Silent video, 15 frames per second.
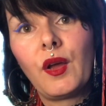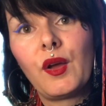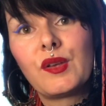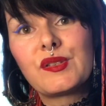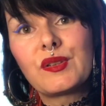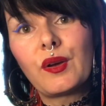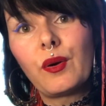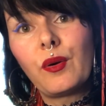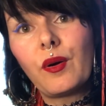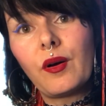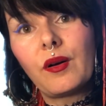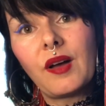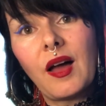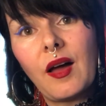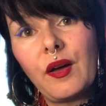So
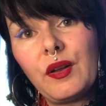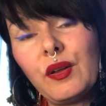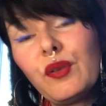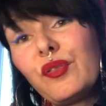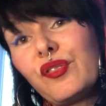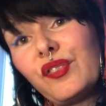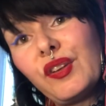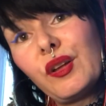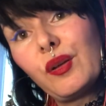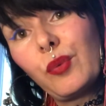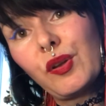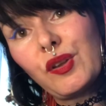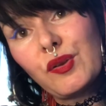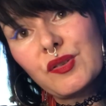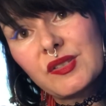how do you feel
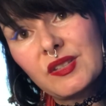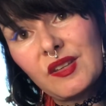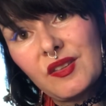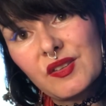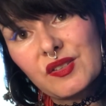when you see this